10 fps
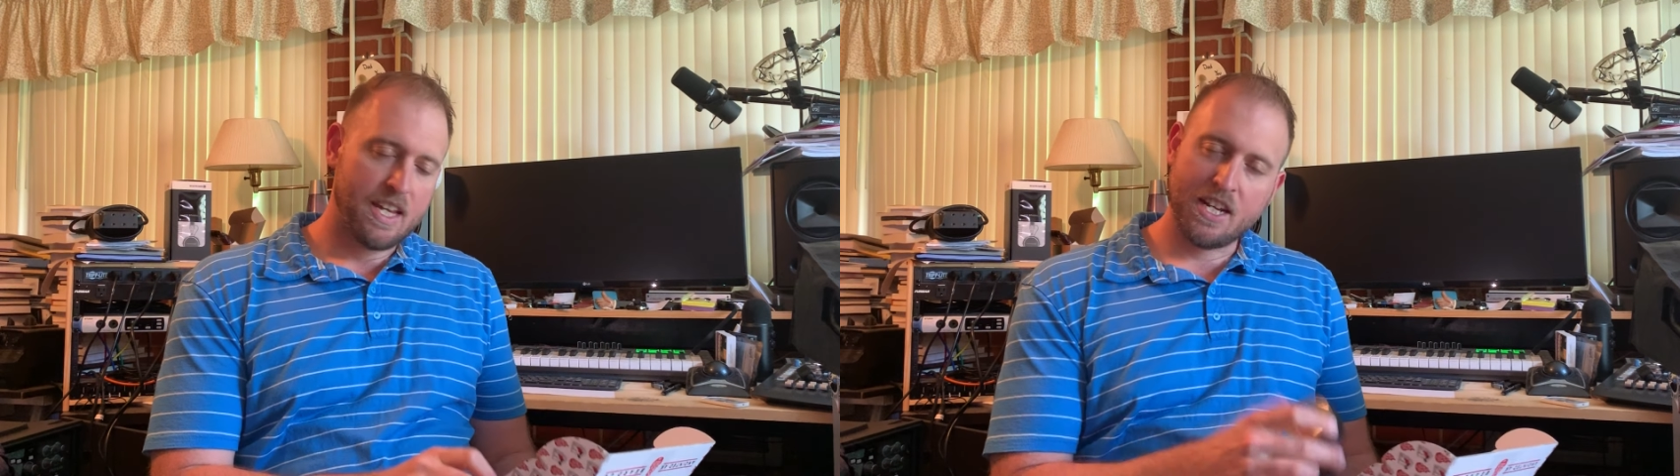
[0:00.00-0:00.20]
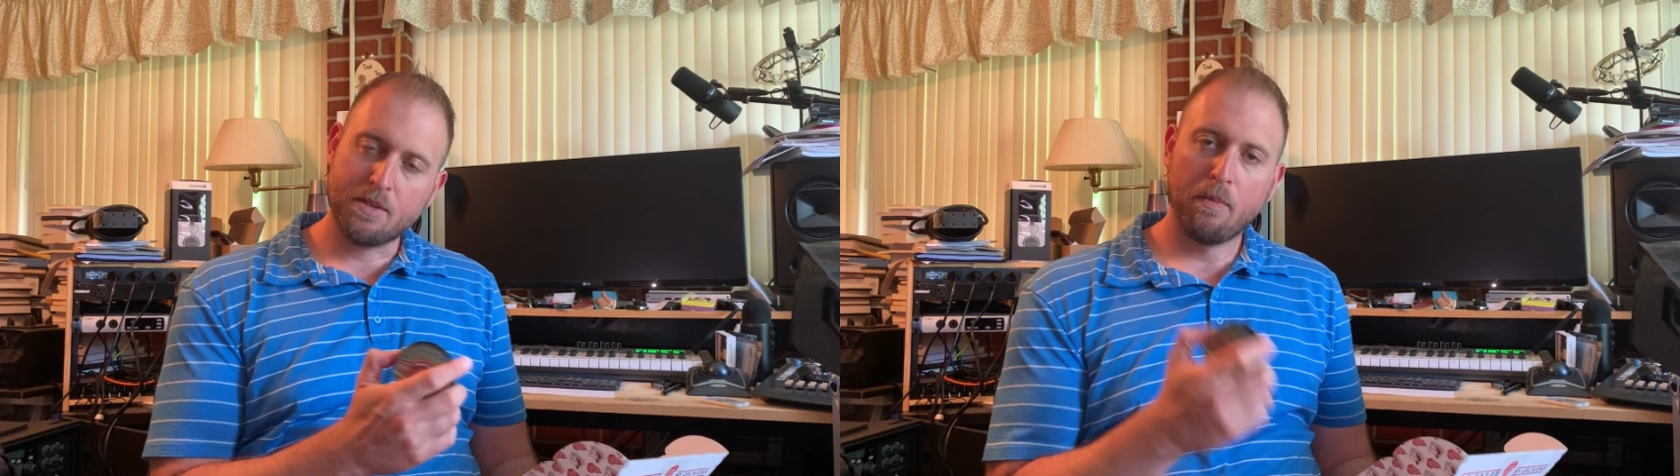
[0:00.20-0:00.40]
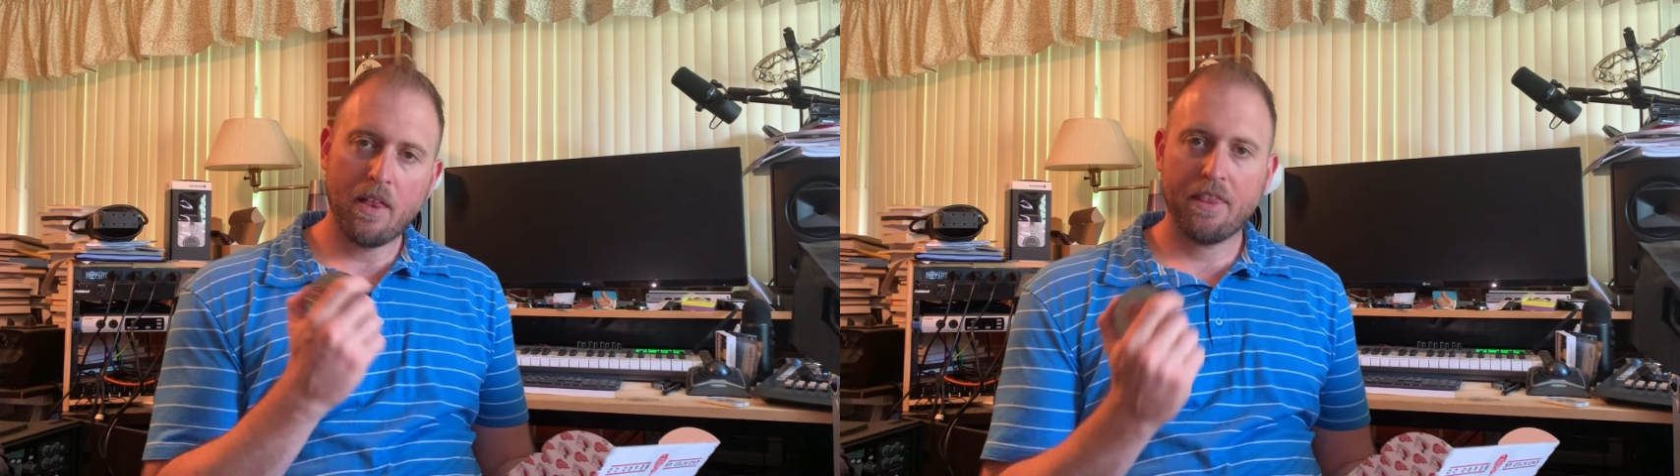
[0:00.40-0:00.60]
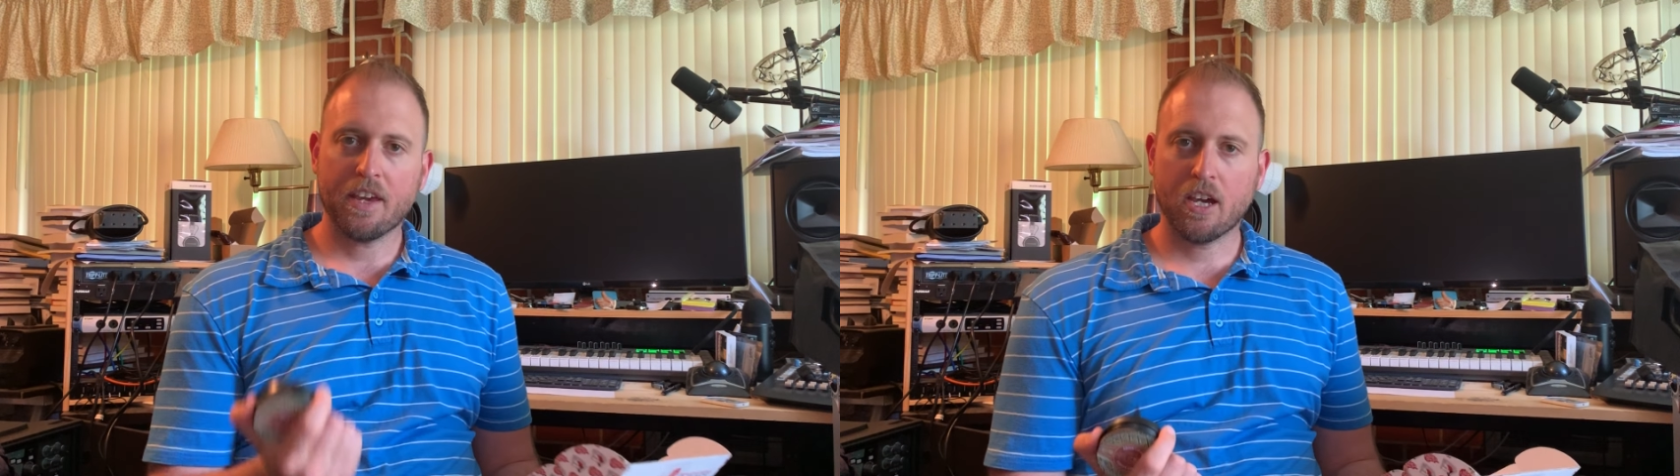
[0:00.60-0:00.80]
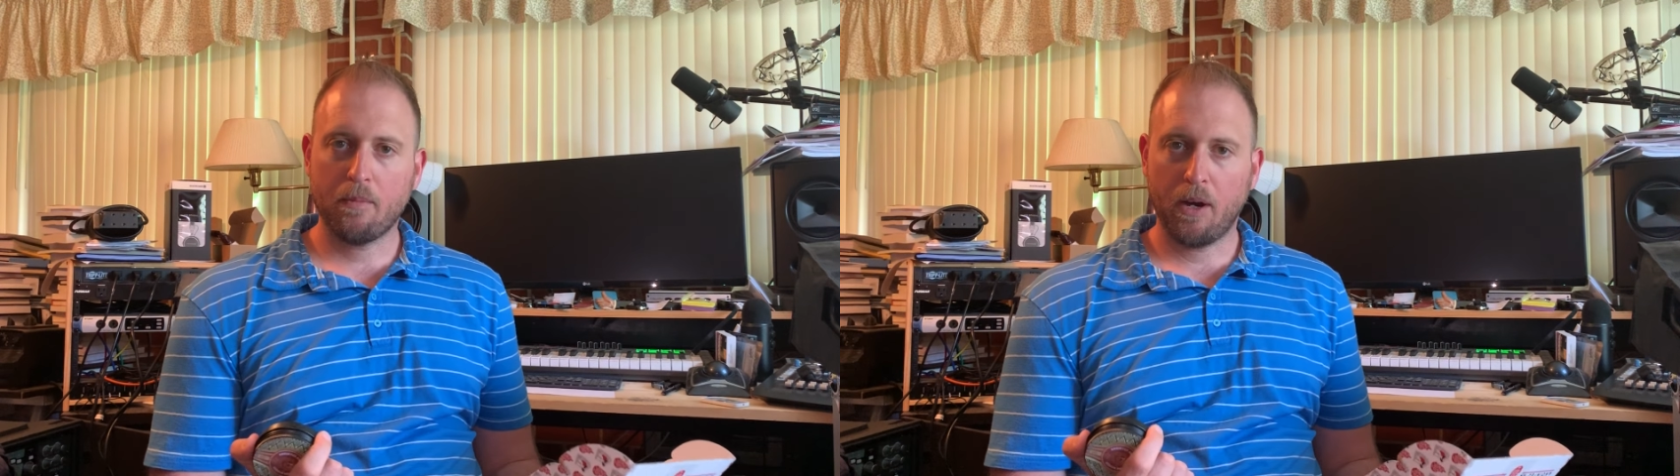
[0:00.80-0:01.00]
each month
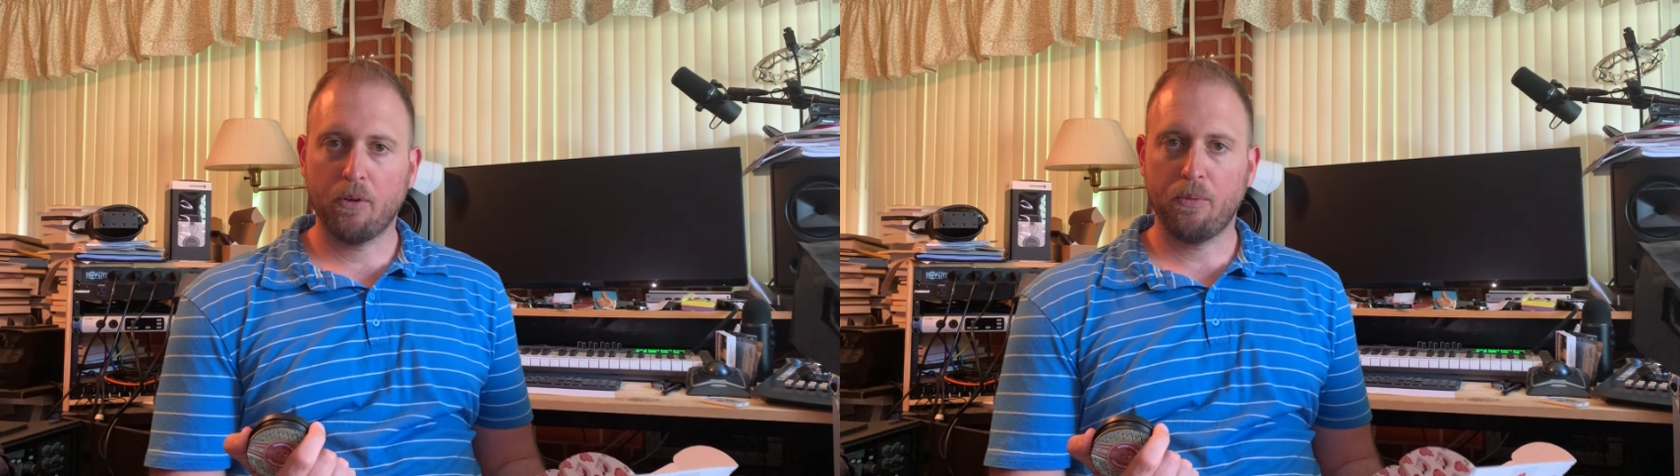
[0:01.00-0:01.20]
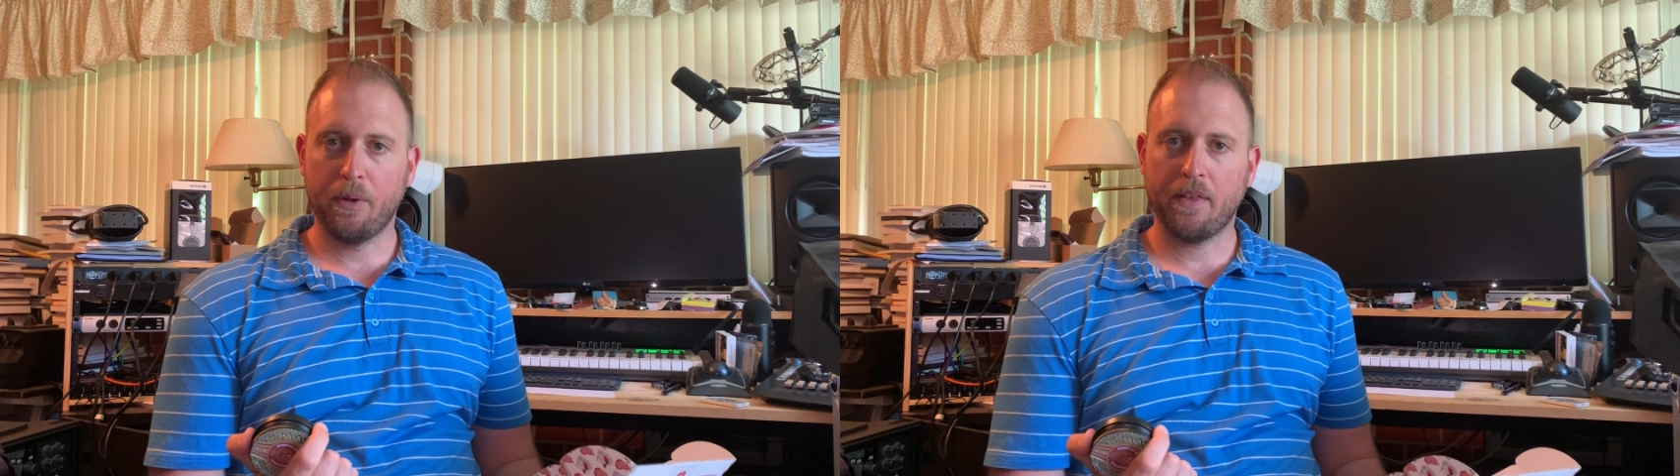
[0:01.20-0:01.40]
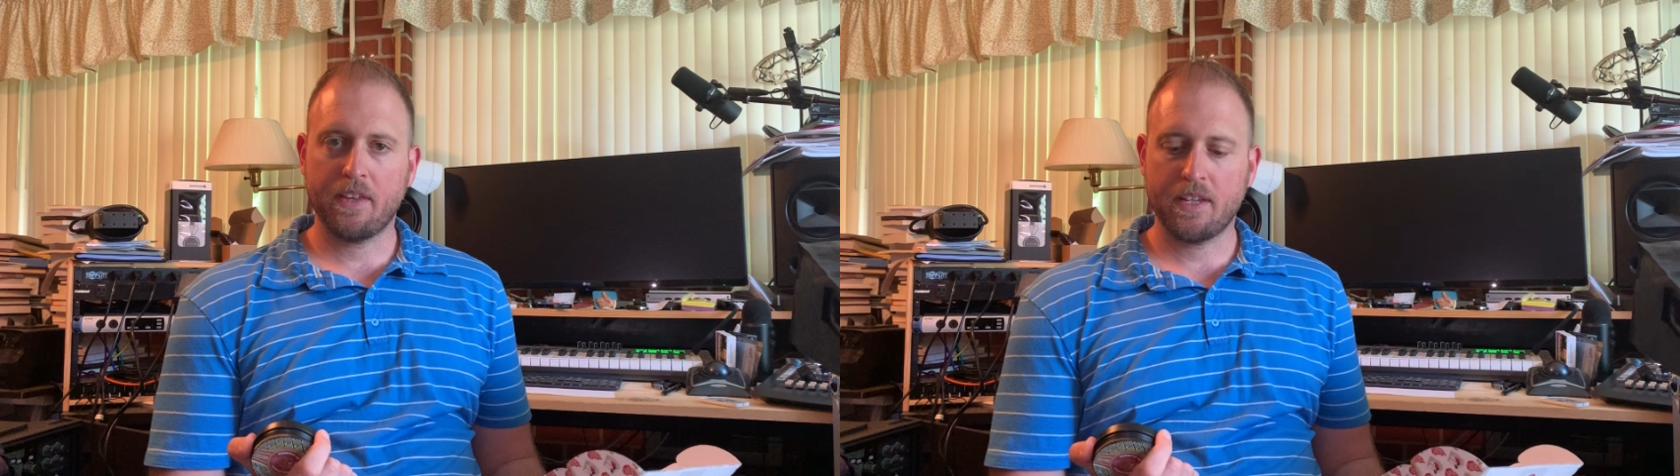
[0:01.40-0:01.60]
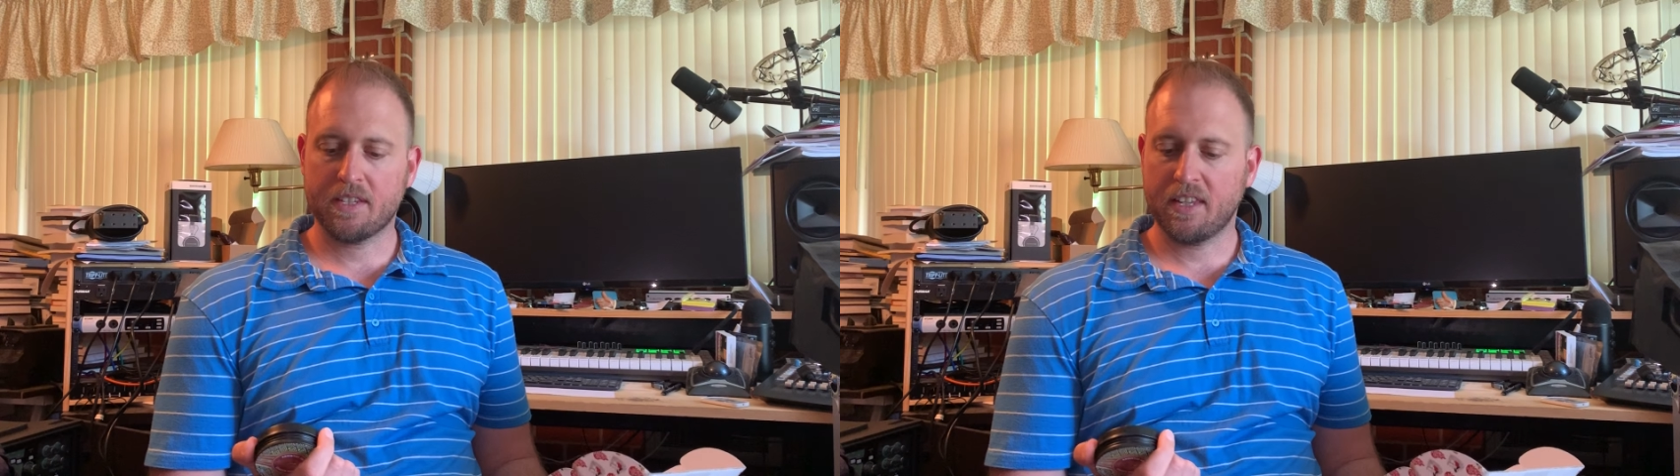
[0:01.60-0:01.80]
they come out with one of these,